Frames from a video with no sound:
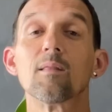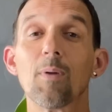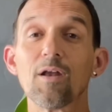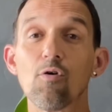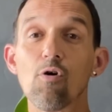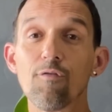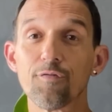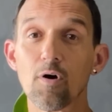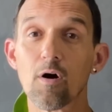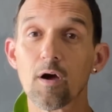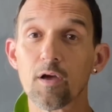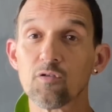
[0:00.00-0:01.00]
better off you are
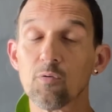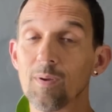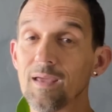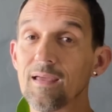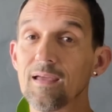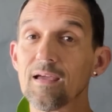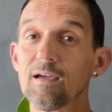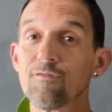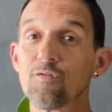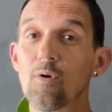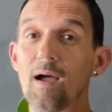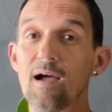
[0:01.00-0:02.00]
going to be if
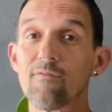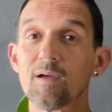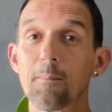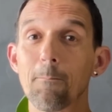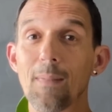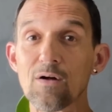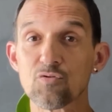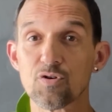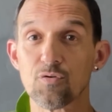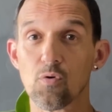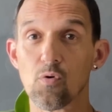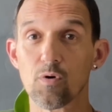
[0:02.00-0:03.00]
you're having mounted
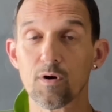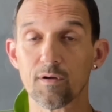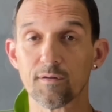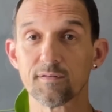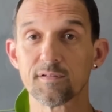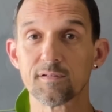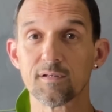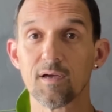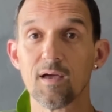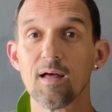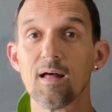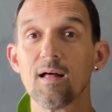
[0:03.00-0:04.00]
orchids.
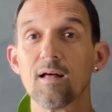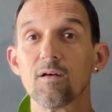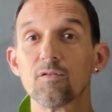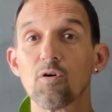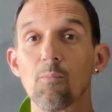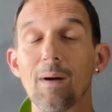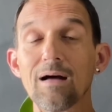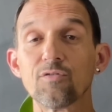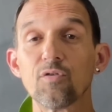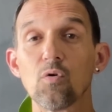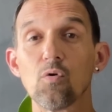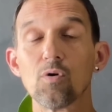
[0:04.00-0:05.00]
So mounted
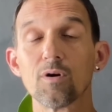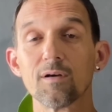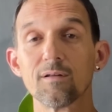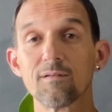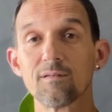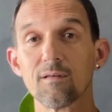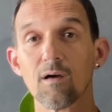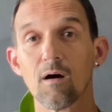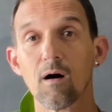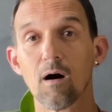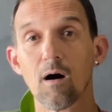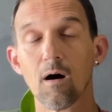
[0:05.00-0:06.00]
orchids
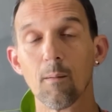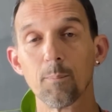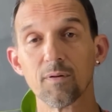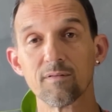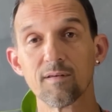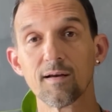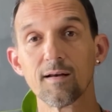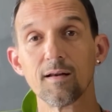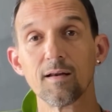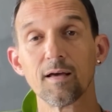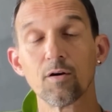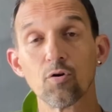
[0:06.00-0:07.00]
are
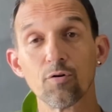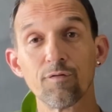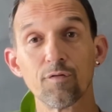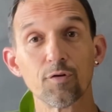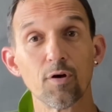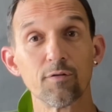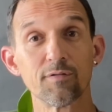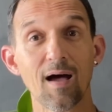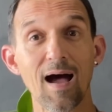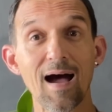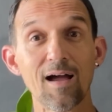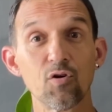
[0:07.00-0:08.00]
particularly good for those
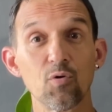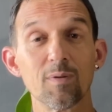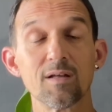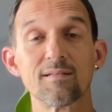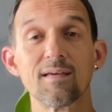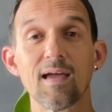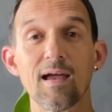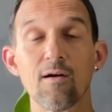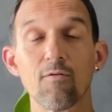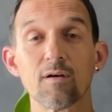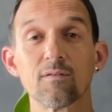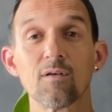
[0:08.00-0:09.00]
high humidity
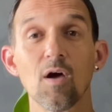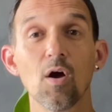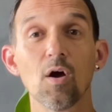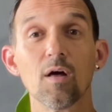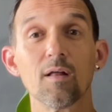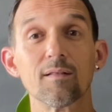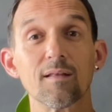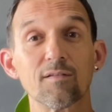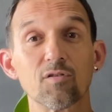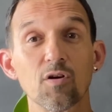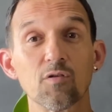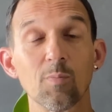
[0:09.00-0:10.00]
areas. There's
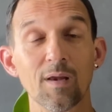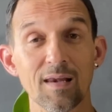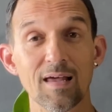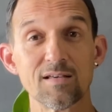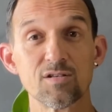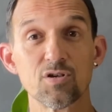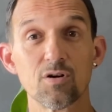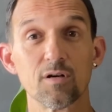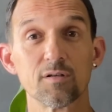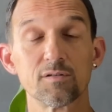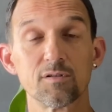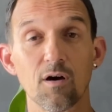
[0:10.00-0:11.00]
going to be less
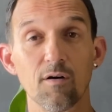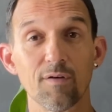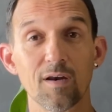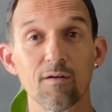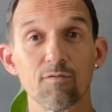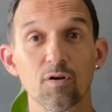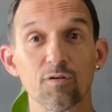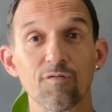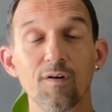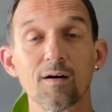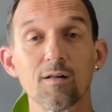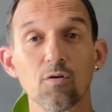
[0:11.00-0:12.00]
chance of any of those
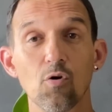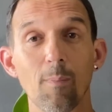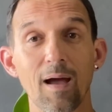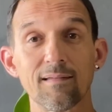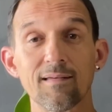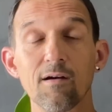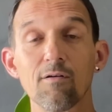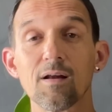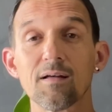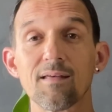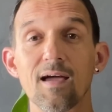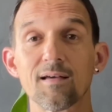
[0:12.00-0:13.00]
fungal or bacterial
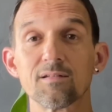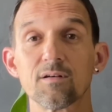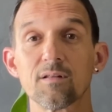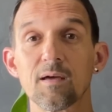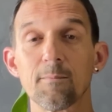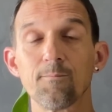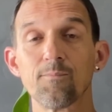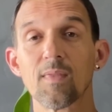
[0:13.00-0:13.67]
attacks on them.